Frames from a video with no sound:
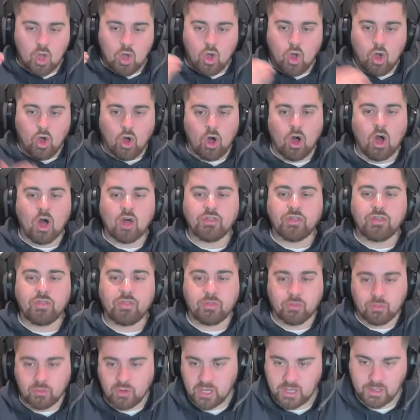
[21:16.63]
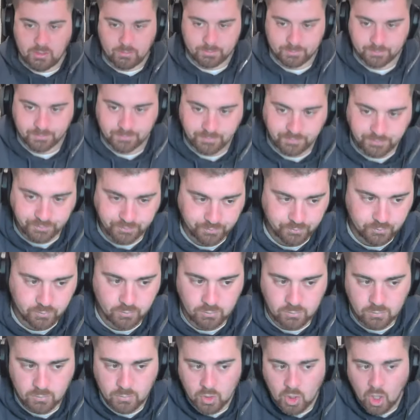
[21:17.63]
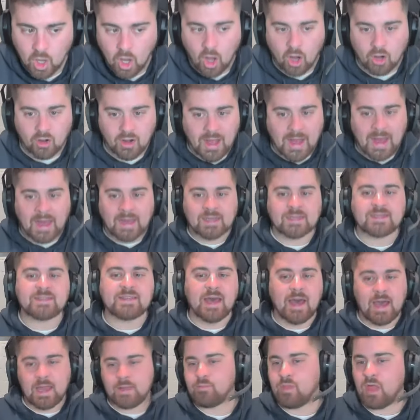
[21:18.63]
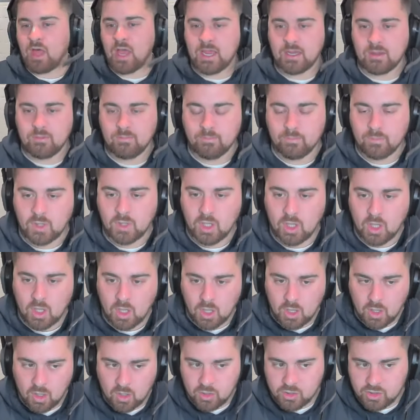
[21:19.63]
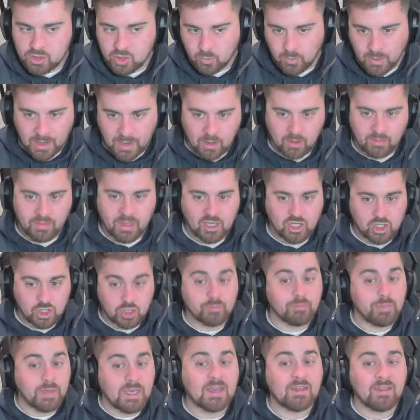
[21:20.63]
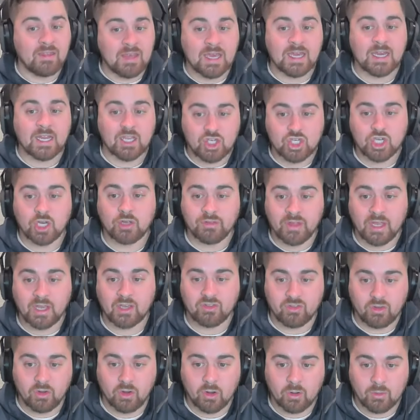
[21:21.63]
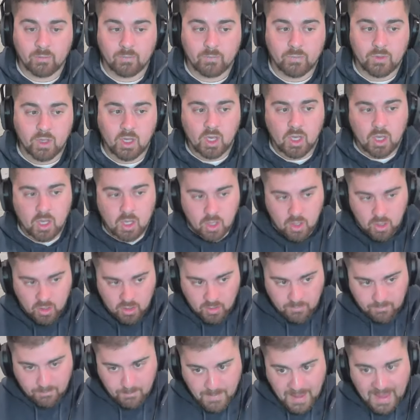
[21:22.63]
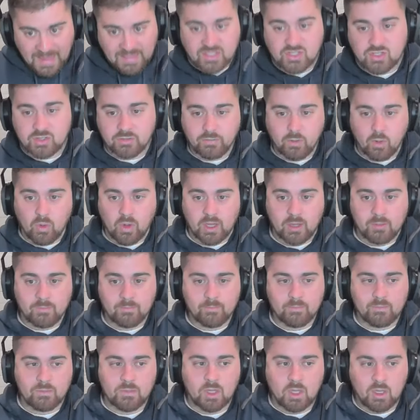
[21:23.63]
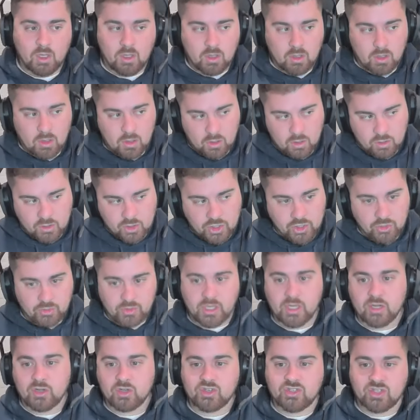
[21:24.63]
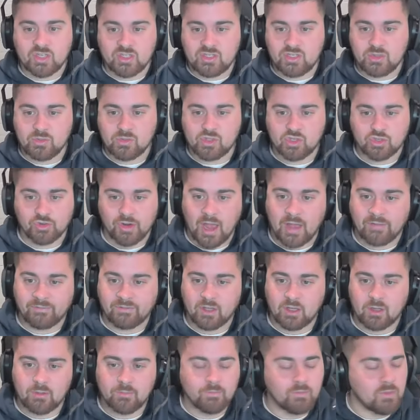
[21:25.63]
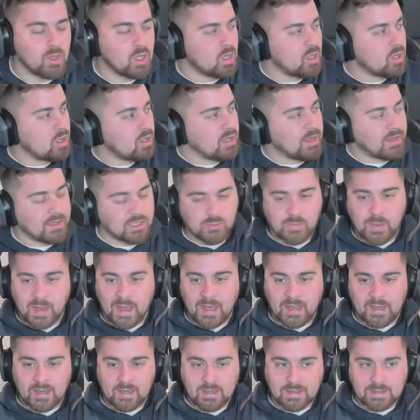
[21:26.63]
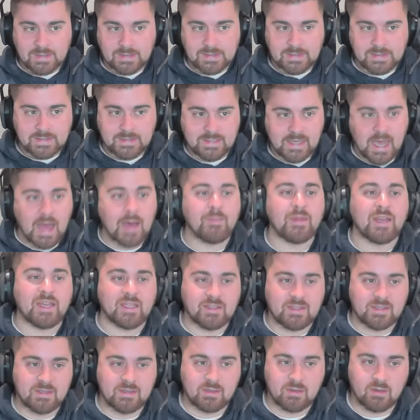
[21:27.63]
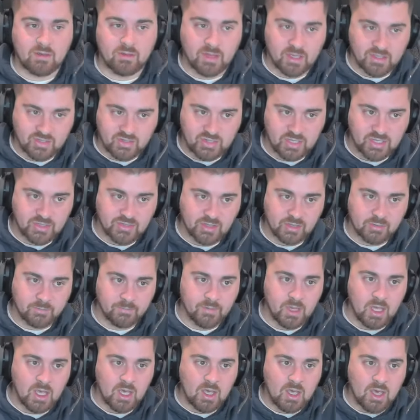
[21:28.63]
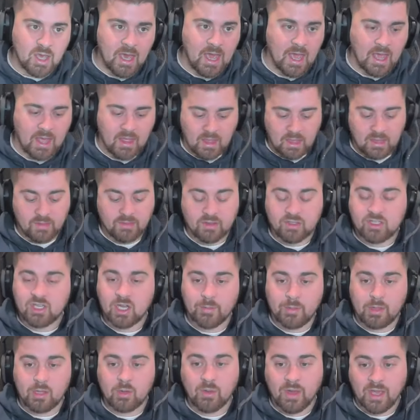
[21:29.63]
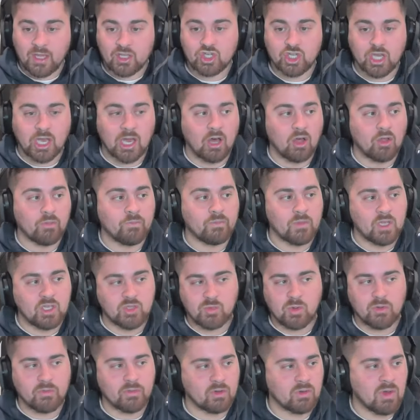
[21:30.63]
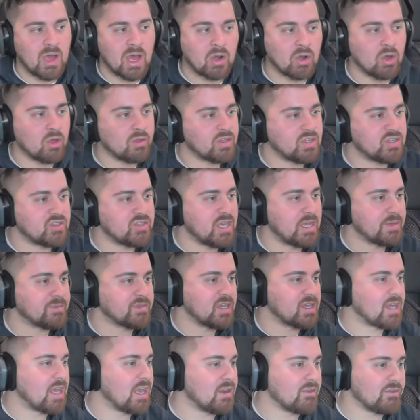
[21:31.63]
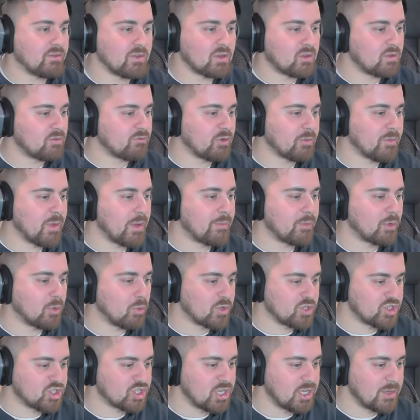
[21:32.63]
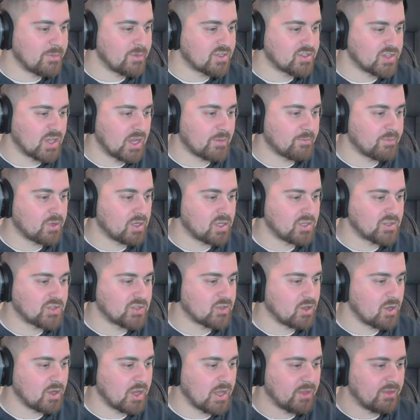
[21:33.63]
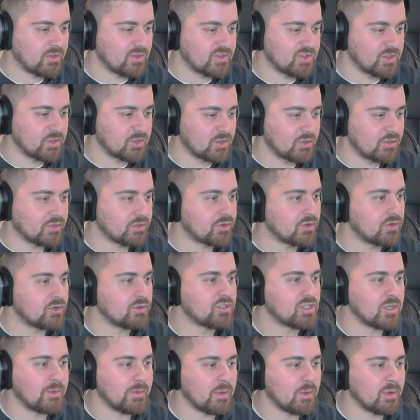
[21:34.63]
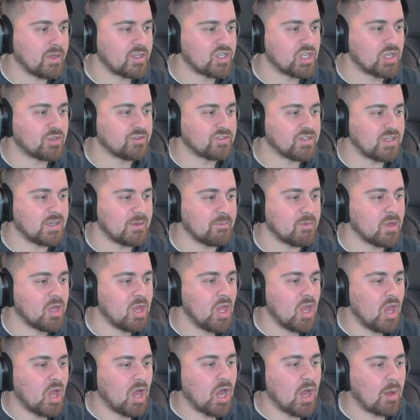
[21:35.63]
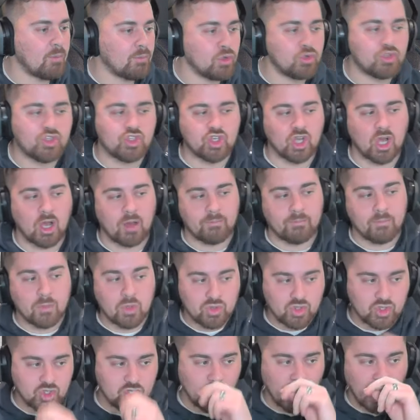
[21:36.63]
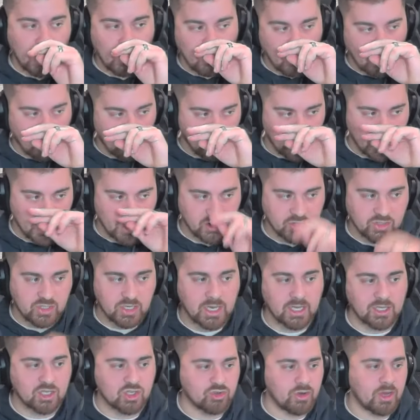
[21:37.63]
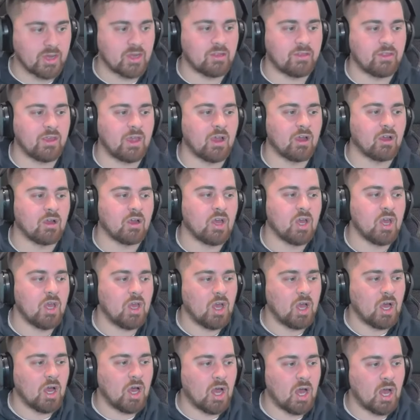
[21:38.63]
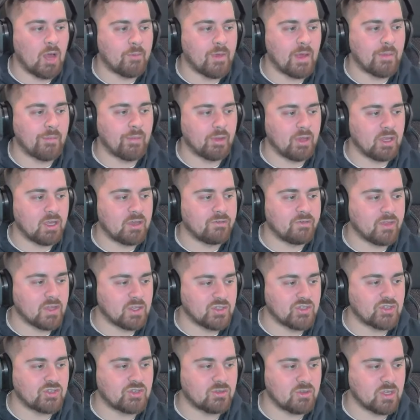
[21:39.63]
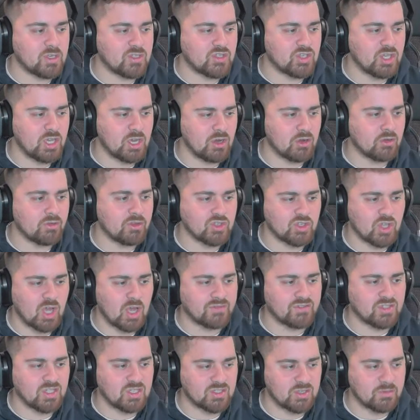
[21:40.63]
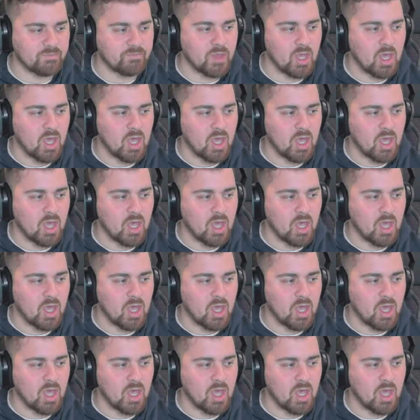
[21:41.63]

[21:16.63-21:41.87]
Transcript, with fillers: All three are on a timeline to where they should be in the NHL next year. Matt Savoie, two years since he was drafted, he has been dominant this season at, in the WHL. He's moving around all these teams. I can't even remember which team he's on because again, this is like the third WHL team. Uh, Moose Jaw, Moose Jaw Warriors. He got traded there, um, I believe this this year, this offseason.